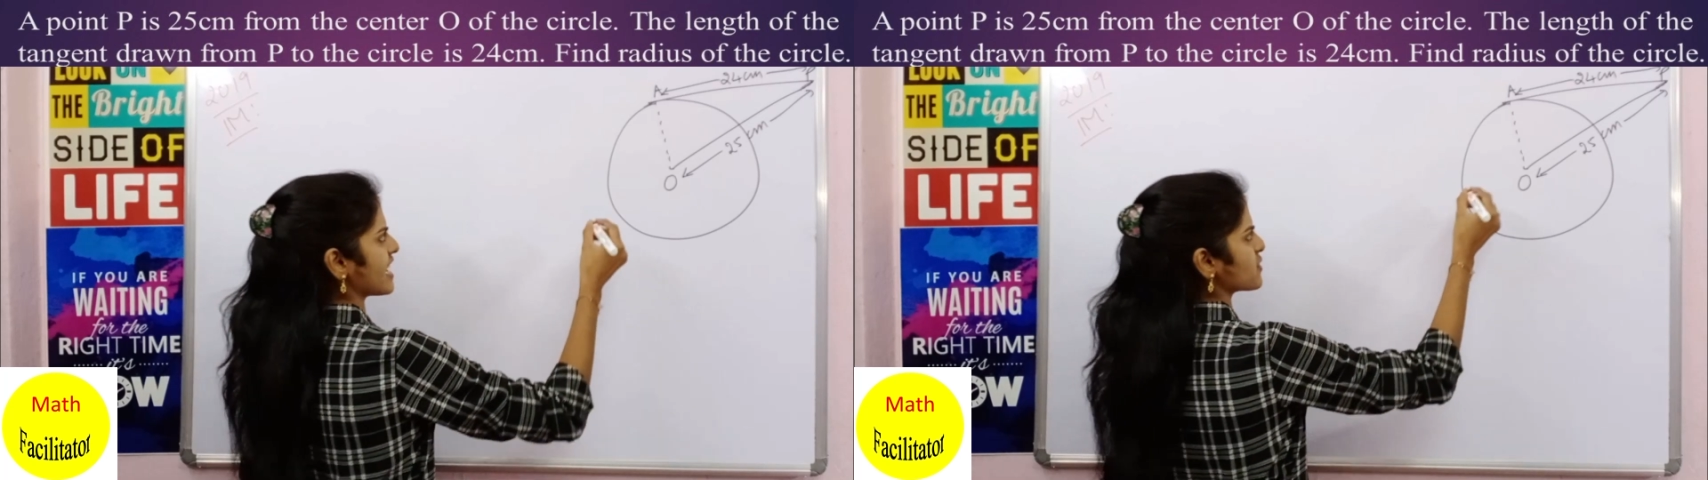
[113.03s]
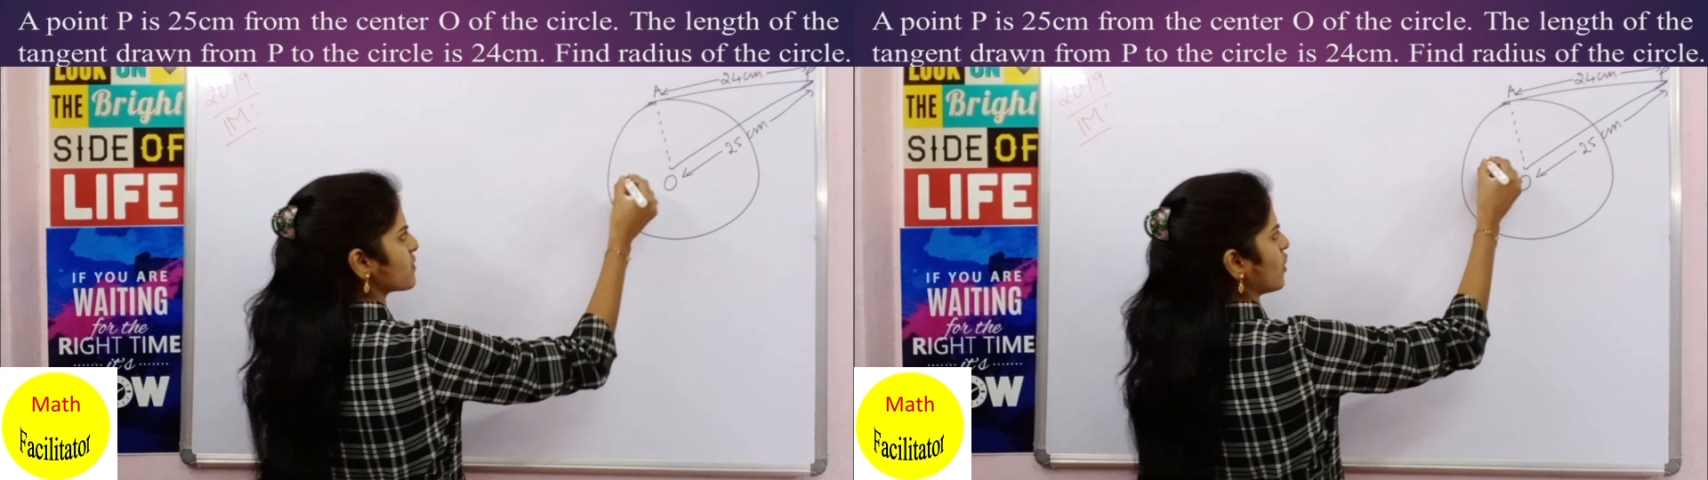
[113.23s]

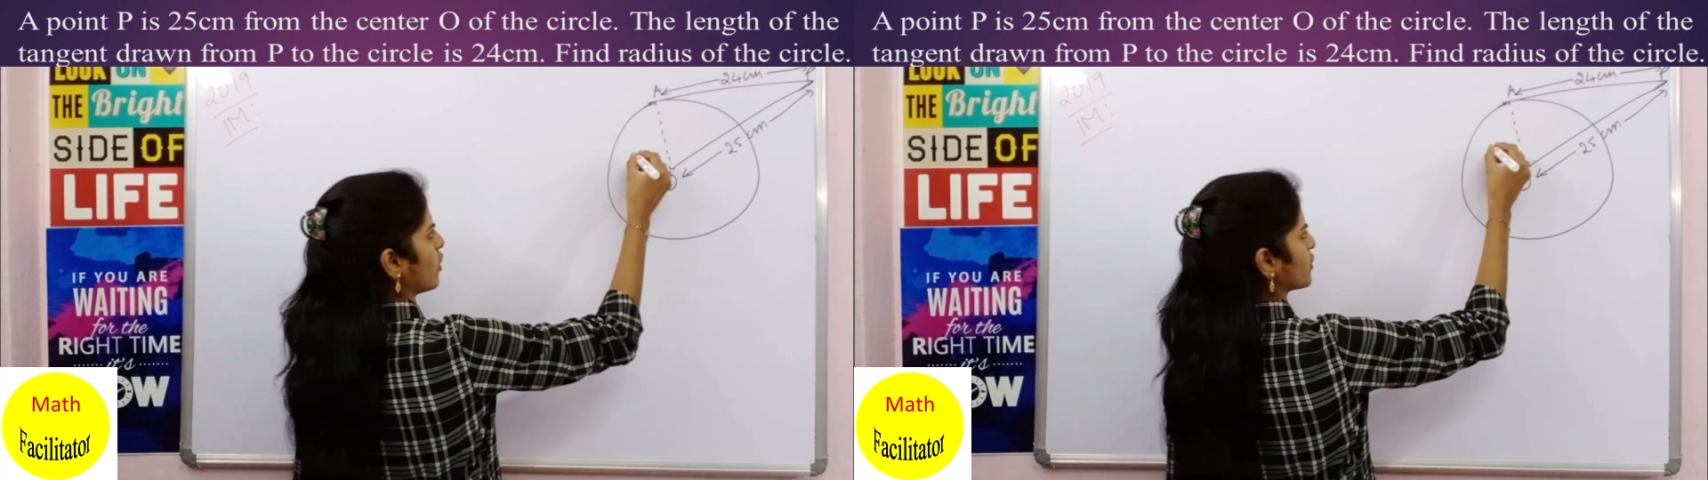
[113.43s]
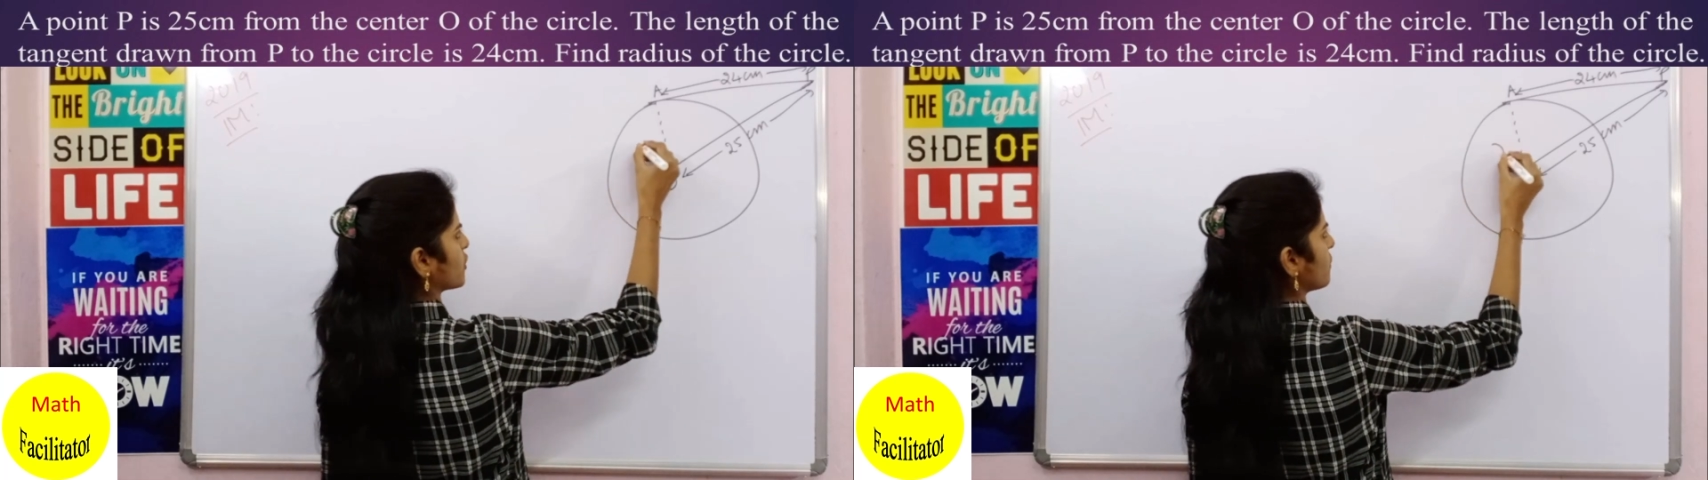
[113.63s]
as we
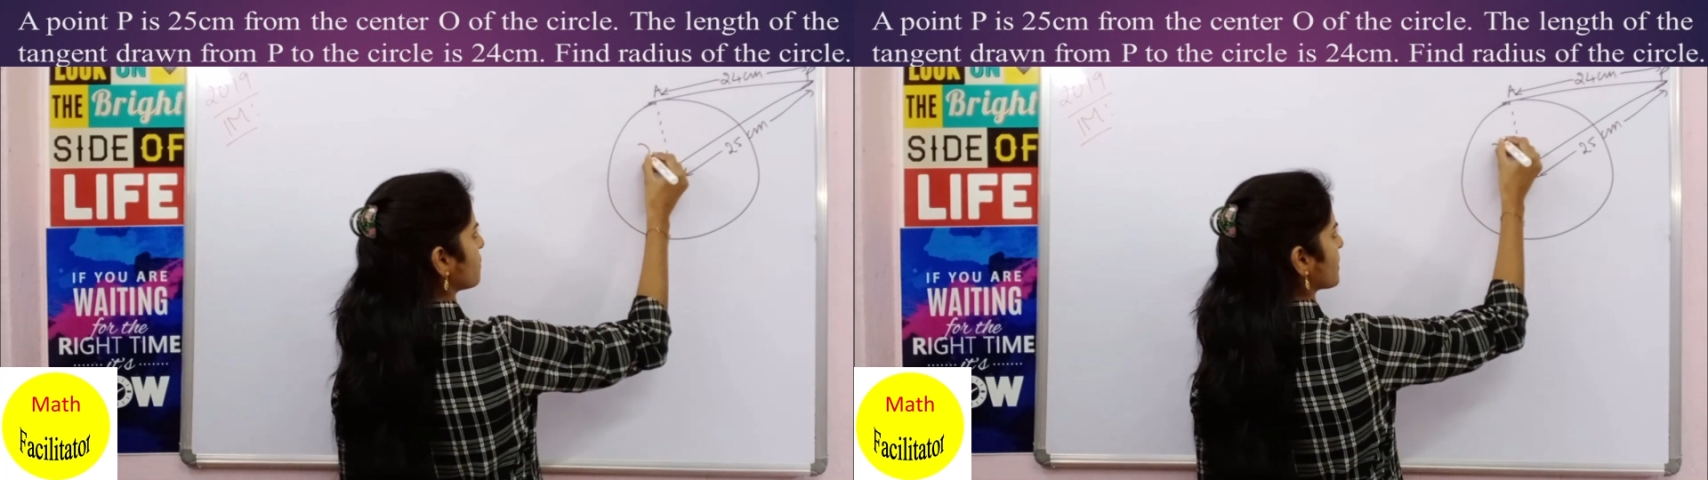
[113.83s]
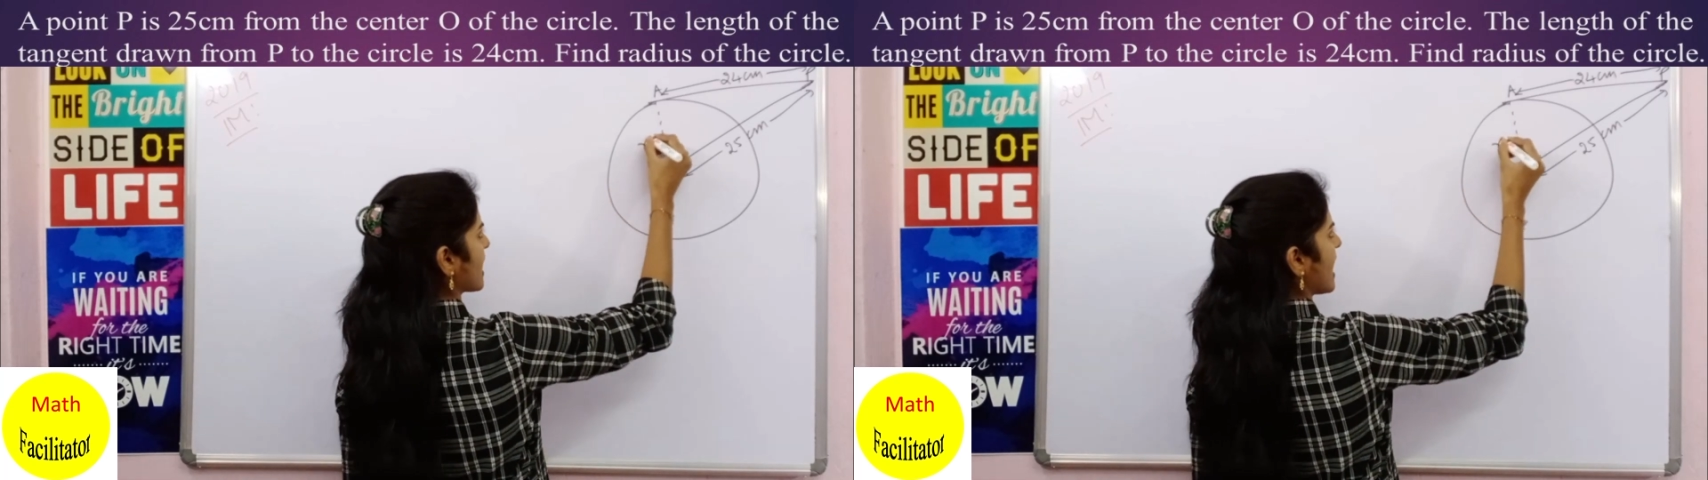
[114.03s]
all
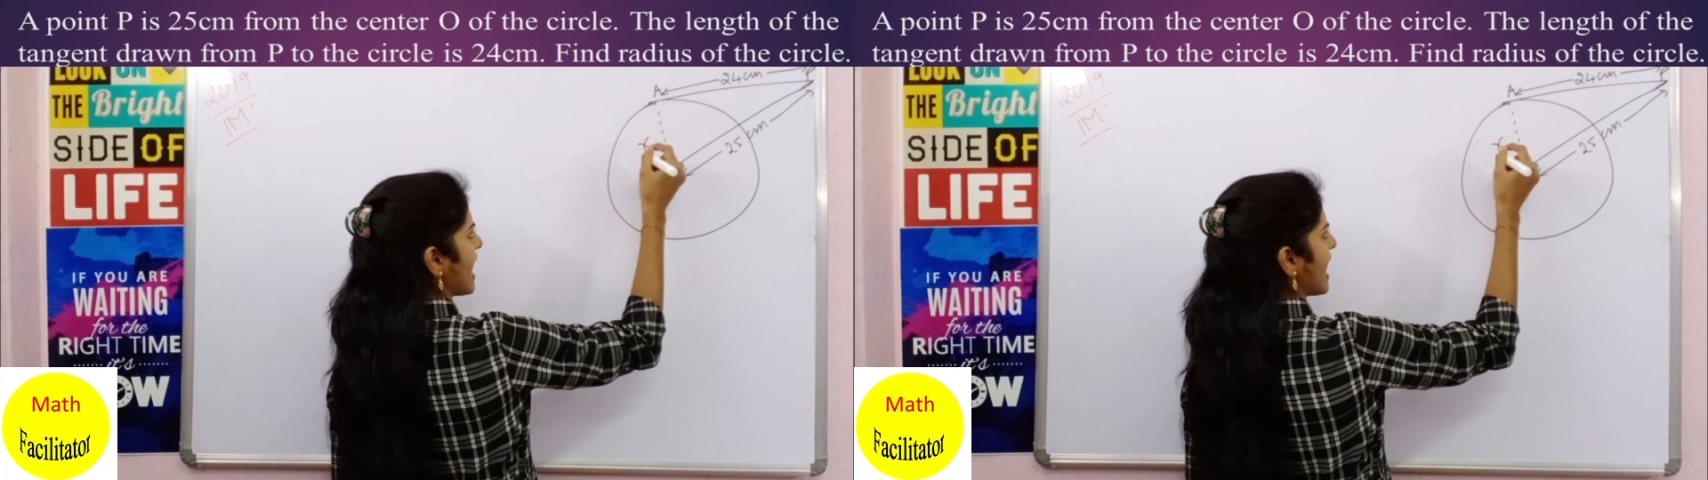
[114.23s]
know,